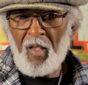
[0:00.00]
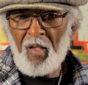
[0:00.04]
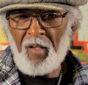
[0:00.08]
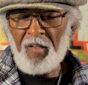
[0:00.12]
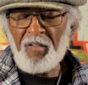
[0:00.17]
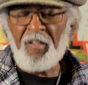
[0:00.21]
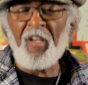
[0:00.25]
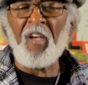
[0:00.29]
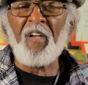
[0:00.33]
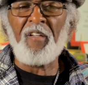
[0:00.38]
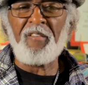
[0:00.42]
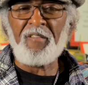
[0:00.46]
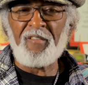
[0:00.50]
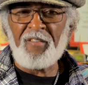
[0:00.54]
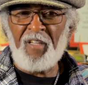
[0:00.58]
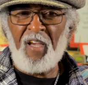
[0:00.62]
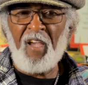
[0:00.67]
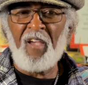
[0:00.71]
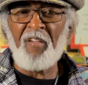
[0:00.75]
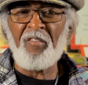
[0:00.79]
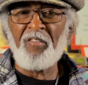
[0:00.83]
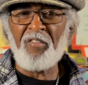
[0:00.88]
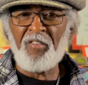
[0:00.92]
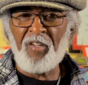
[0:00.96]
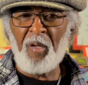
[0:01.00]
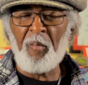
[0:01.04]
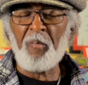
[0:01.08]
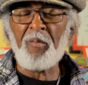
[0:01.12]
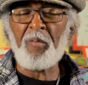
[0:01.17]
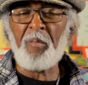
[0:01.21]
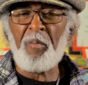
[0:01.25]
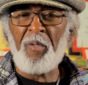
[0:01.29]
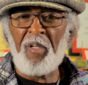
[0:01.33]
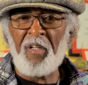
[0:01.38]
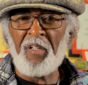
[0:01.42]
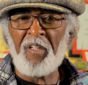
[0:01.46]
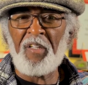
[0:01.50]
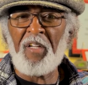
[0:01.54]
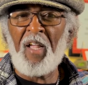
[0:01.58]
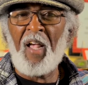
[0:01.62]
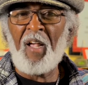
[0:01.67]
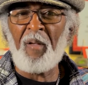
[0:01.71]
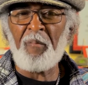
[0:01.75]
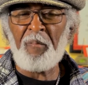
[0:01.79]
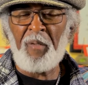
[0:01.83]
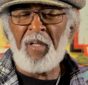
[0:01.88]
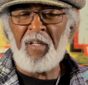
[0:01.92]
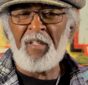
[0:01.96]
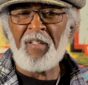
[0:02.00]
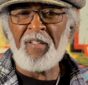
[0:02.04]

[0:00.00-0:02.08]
Yes, similar to being a diabetic.